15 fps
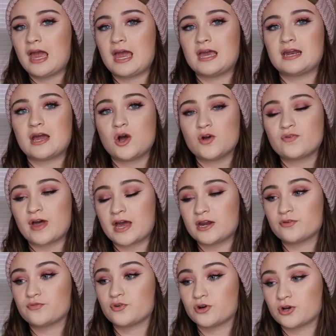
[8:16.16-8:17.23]
and now I've had
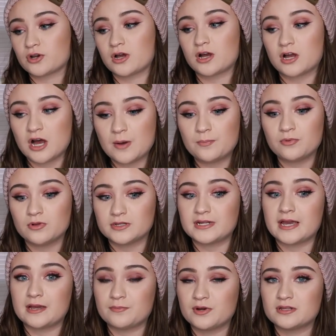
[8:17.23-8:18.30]
it for a couple of
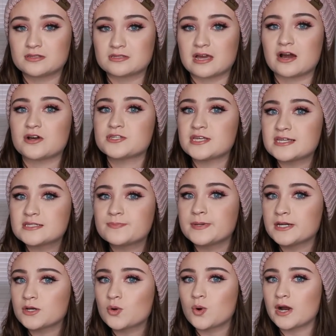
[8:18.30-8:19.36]
dang months now. It's
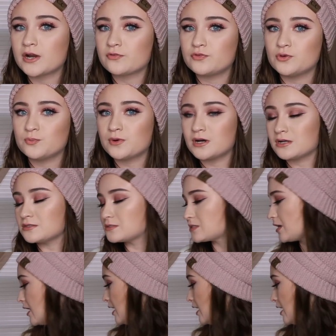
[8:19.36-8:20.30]
been quite a few months,